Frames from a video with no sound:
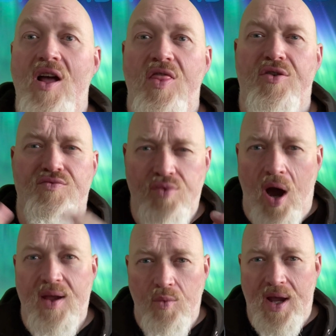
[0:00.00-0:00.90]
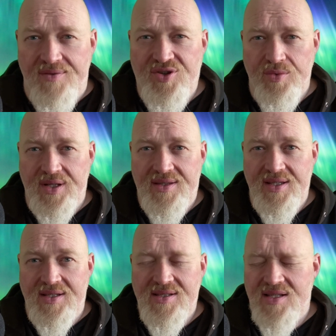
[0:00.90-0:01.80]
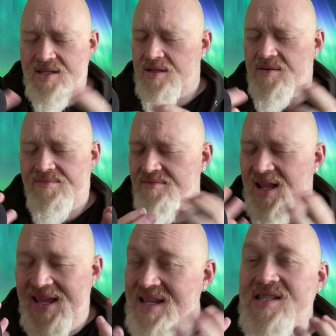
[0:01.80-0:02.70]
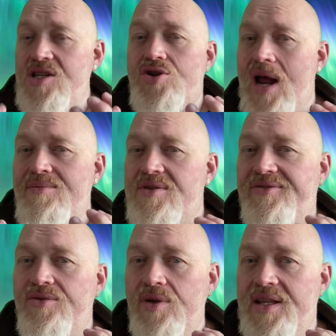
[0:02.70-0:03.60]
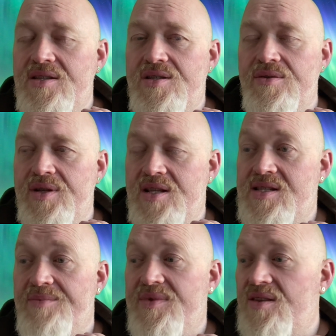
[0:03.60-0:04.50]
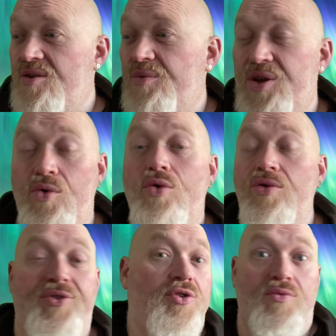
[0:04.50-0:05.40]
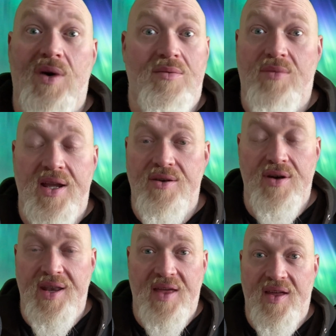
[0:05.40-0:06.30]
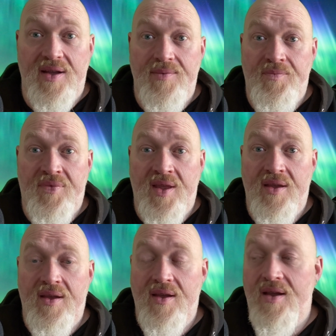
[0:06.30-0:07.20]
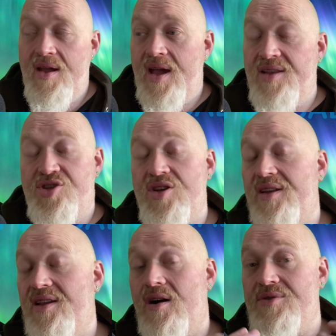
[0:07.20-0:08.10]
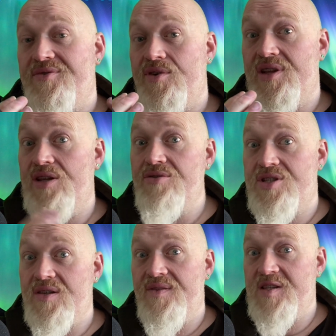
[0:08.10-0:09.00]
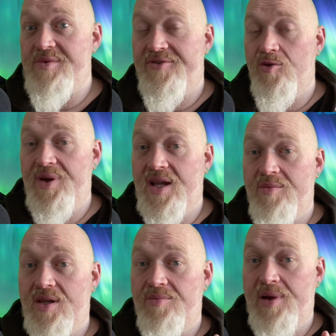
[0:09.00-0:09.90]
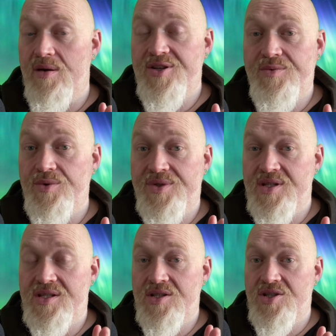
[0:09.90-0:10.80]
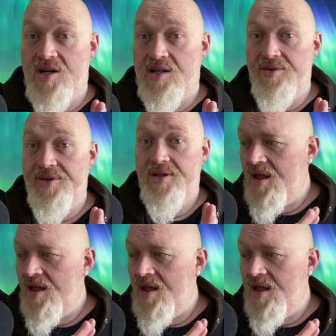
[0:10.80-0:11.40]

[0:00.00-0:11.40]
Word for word: the right way of doing things. It's an easy trap to fall into, and it's something that we all do one way or another. And certainly, I was very guilty of this before becoming a parent to an autistic child.